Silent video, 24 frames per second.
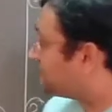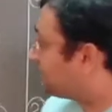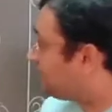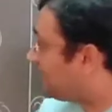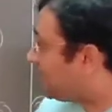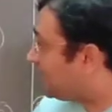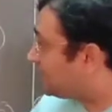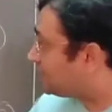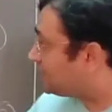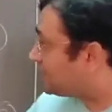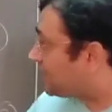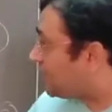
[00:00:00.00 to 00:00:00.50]

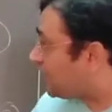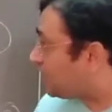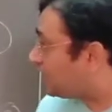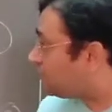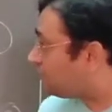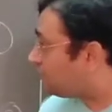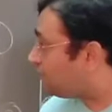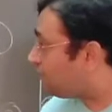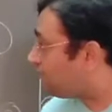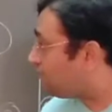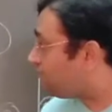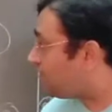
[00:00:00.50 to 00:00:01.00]
that
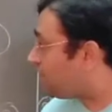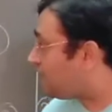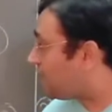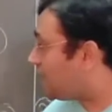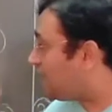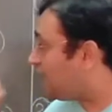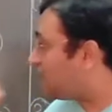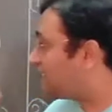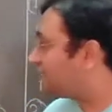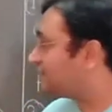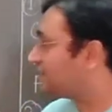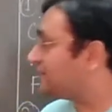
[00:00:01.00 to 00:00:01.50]
alpha
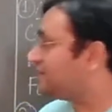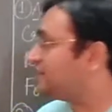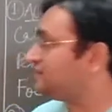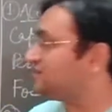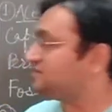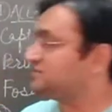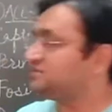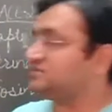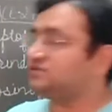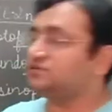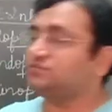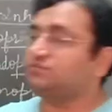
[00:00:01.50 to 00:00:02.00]

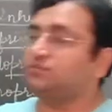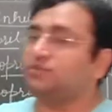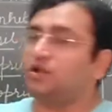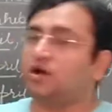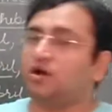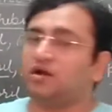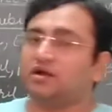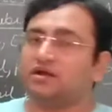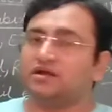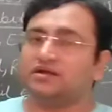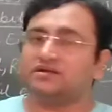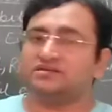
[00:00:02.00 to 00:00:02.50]
adrenergic
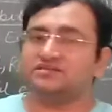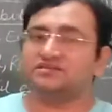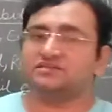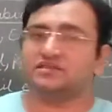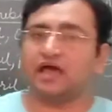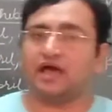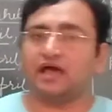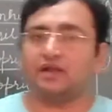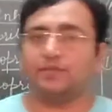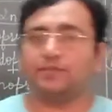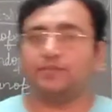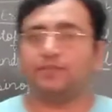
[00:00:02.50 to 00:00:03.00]
blockers
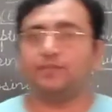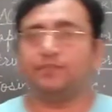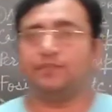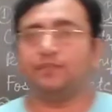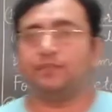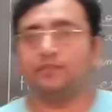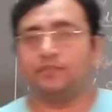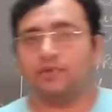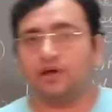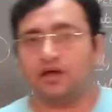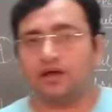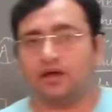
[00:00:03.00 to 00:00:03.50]

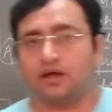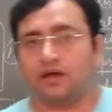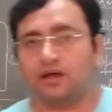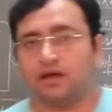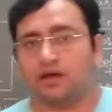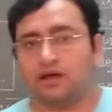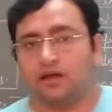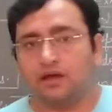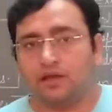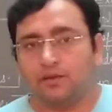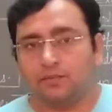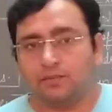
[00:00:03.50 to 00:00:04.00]

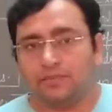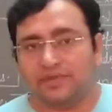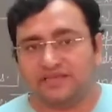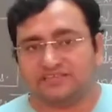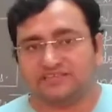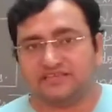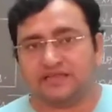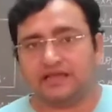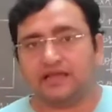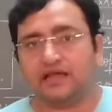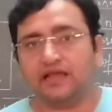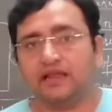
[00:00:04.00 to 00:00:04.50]
are
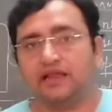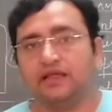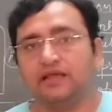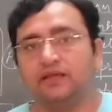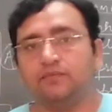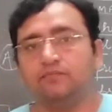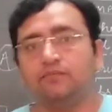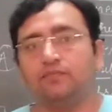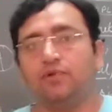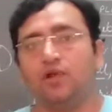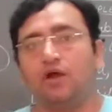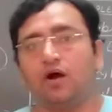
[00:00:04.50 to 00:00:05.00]
basically
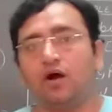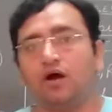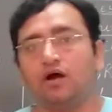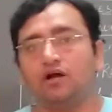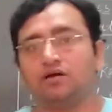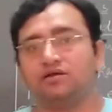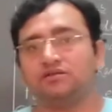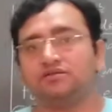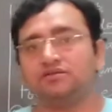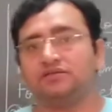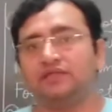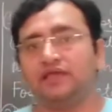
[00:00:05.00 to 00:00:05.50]

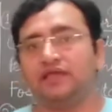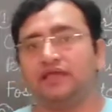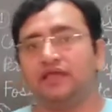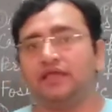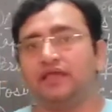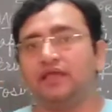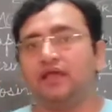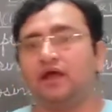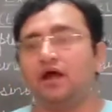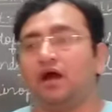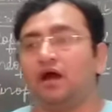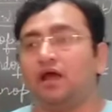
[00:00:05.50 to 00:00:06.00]
block
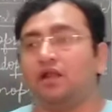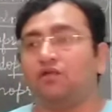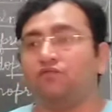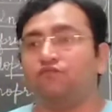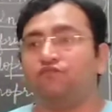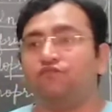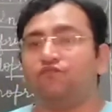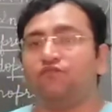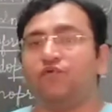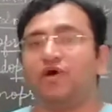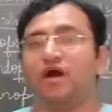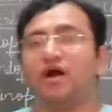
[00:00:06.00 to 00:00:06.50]
the
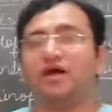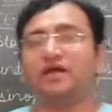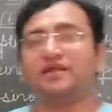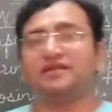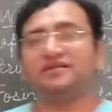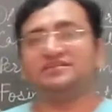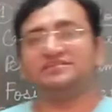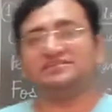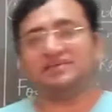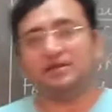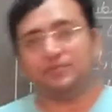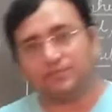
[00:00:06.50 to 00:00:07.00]
alpha
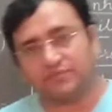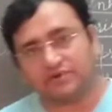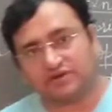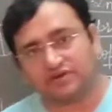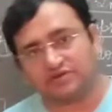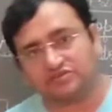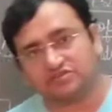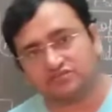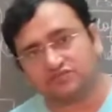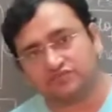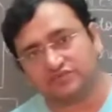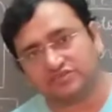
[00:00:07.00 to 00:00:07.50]

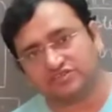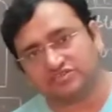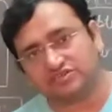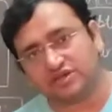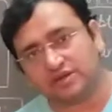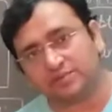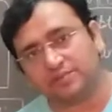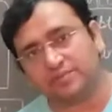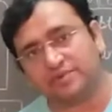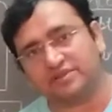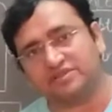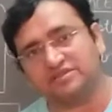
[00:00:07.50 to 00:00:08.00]
receptors which
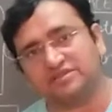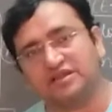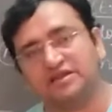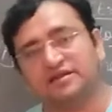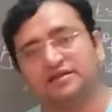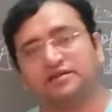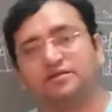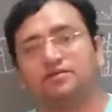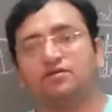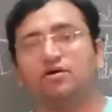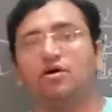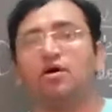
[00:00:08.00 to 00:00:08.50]
are
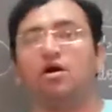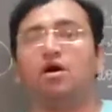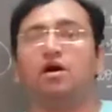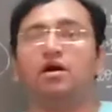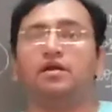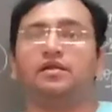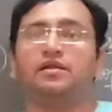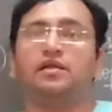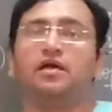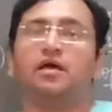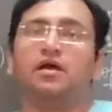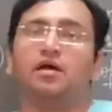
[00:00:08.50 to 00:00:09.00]
present
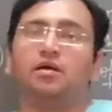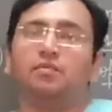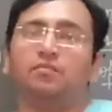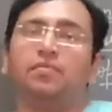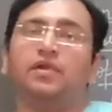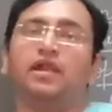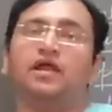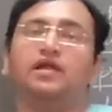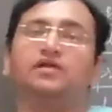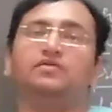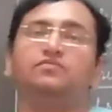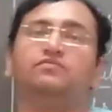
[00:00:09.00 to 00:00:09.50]
on
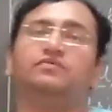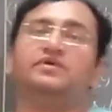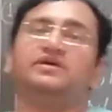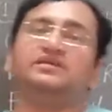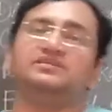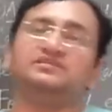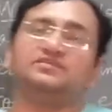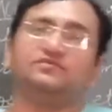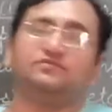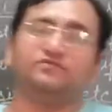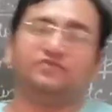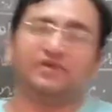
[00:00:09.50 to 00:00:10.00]
blood
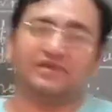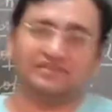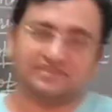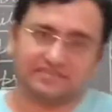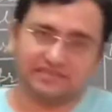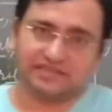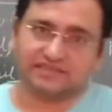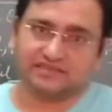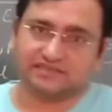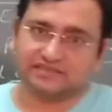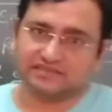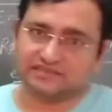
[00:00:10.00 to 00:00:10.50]

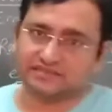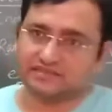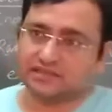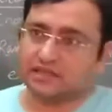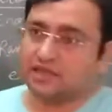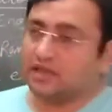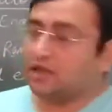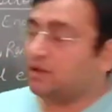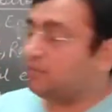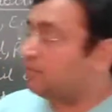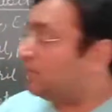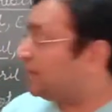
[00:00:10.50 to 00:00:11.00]
vessels,
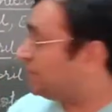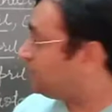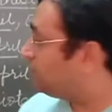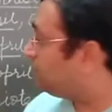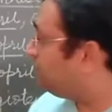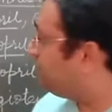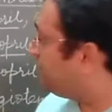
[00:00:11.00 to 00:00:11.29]
but